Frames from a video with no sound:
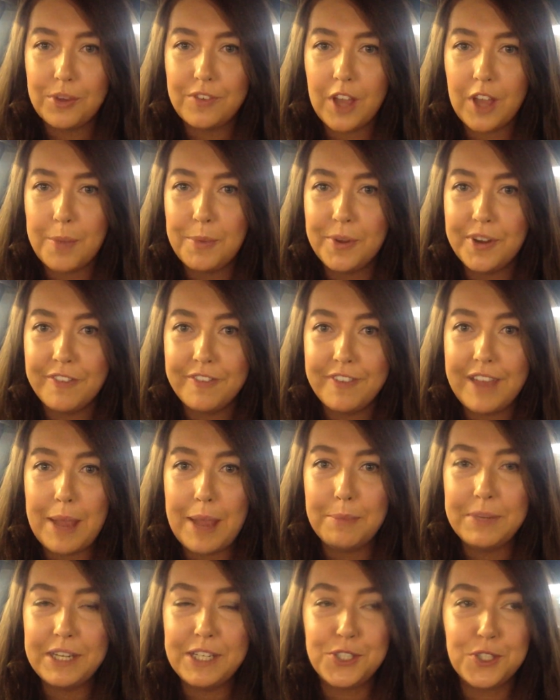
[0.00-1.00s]
Come on a
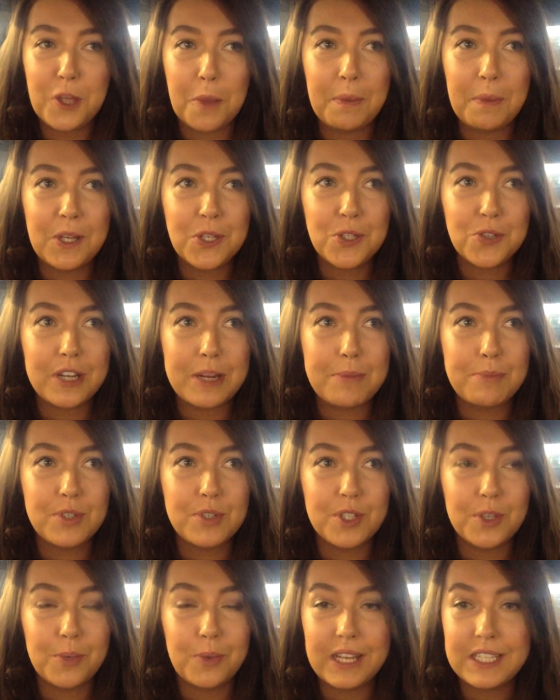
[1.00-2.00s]
family shopping trip
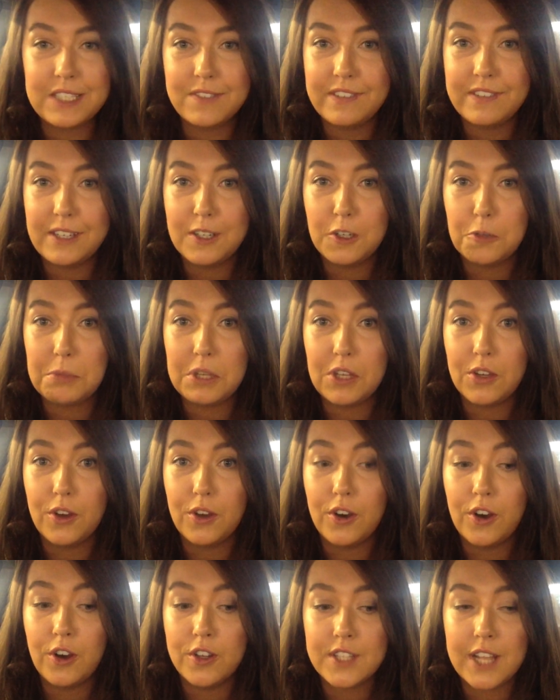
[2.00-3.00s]
to Westfield
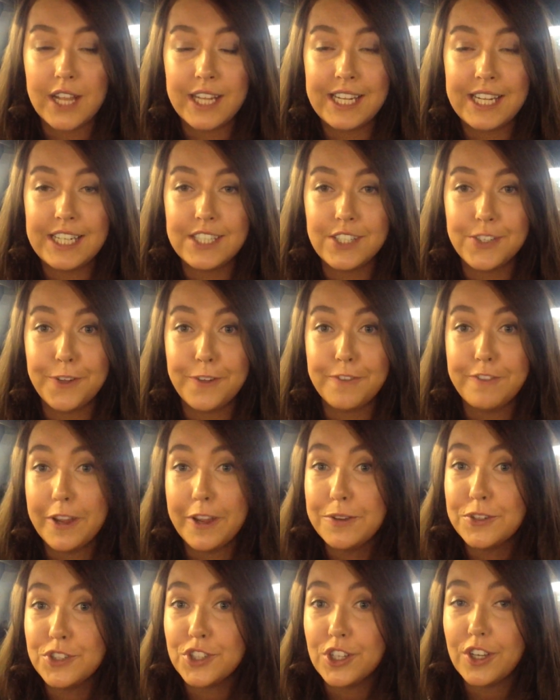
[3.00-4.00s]
because I need a new
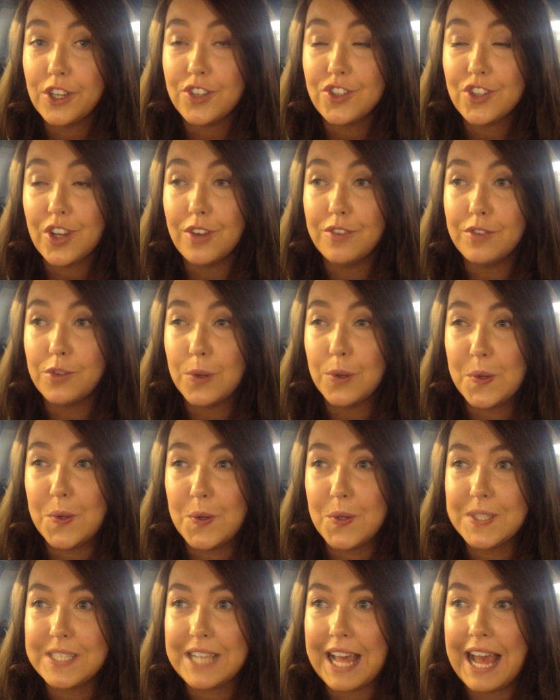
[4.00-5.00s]
phone charger, of
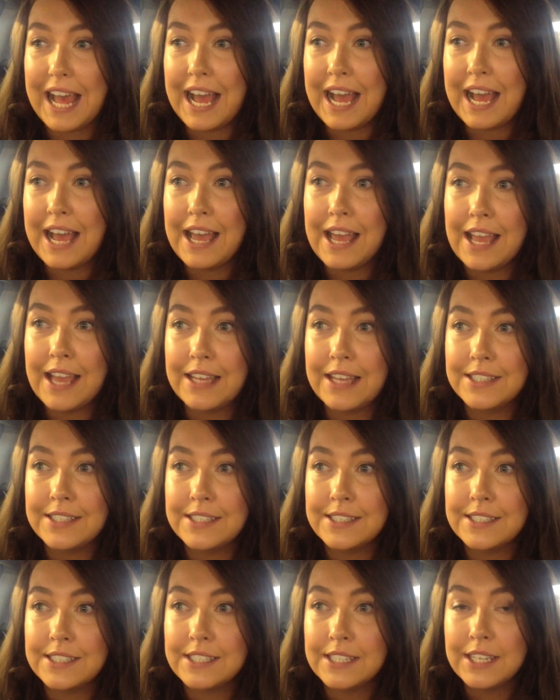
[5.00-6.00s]
course, and
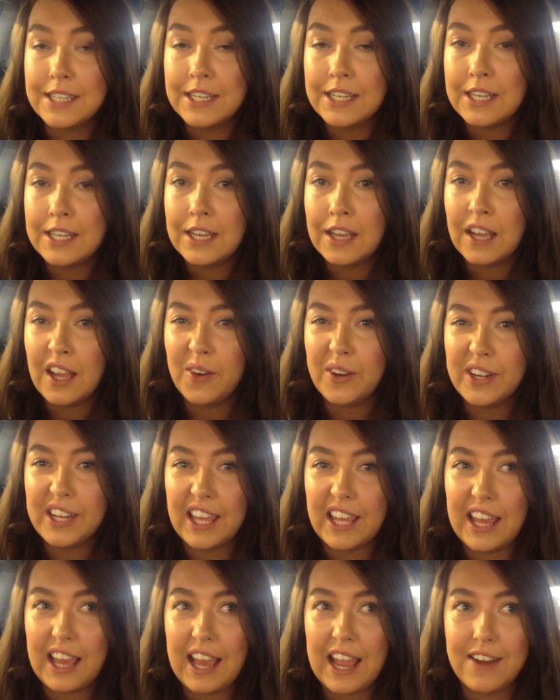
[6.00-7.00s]
I want to
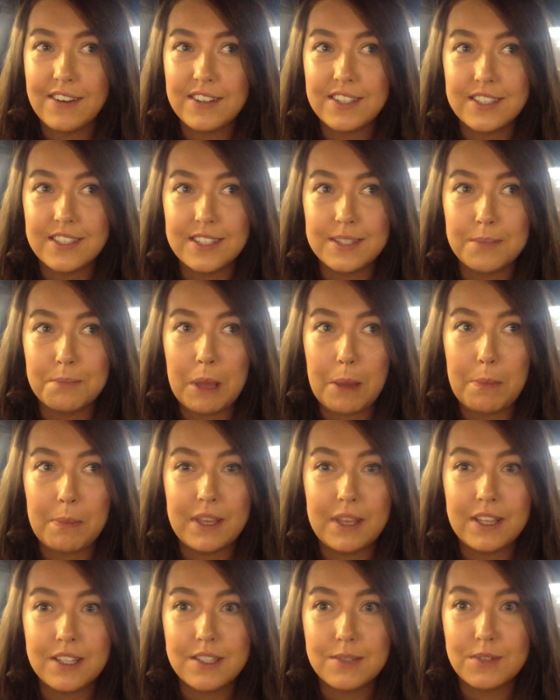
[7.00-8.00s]
get Harrison some
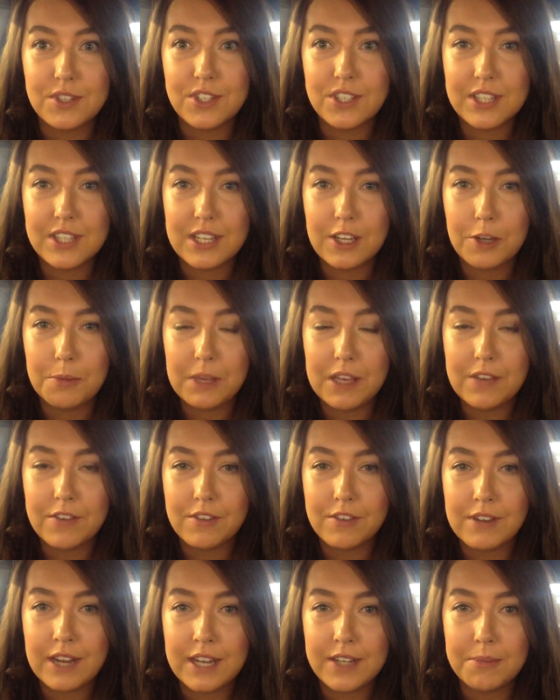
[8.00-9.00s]
puppets, which is a little bit of a
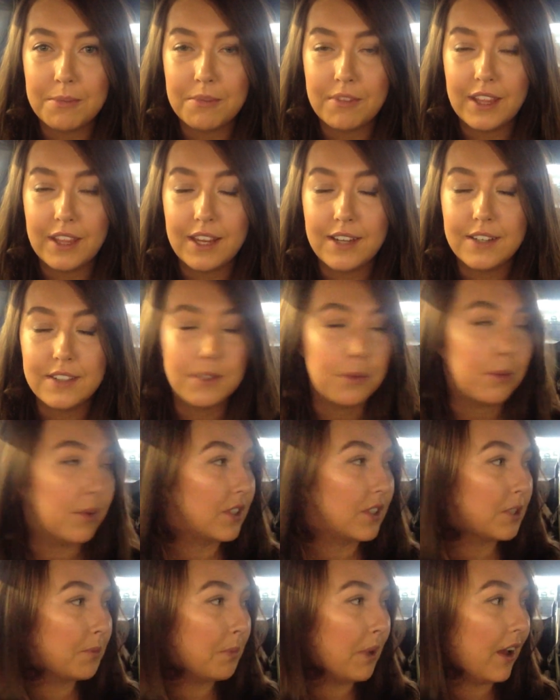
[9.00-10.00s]
random thing to
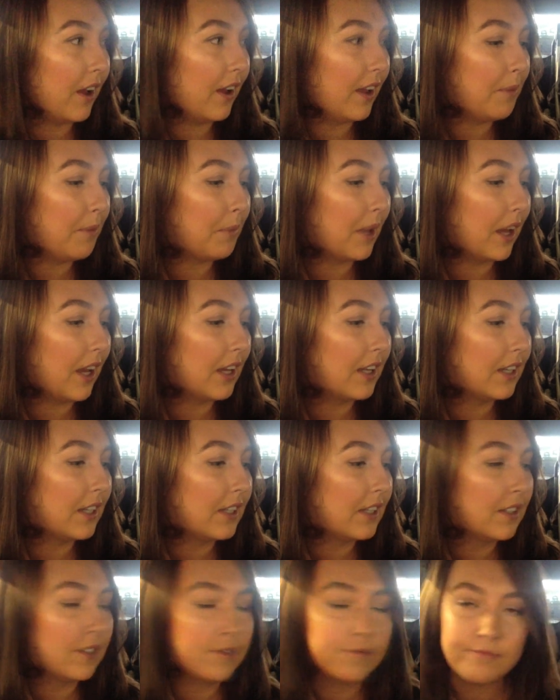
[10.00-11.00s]
want to buy, but
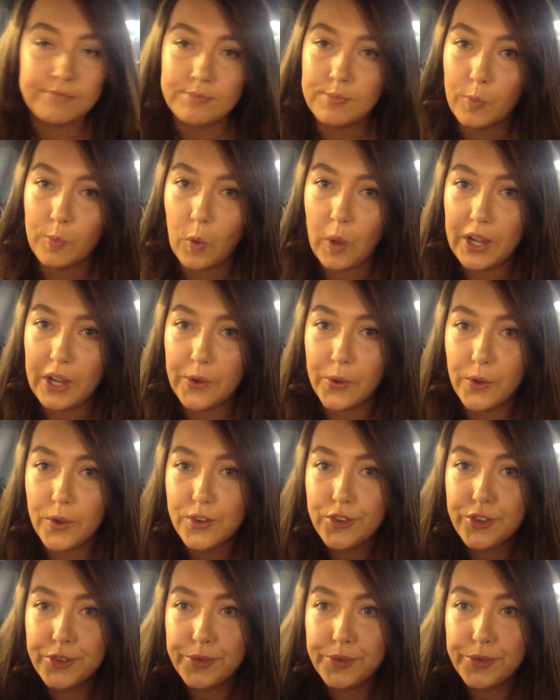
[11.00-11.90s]
why not?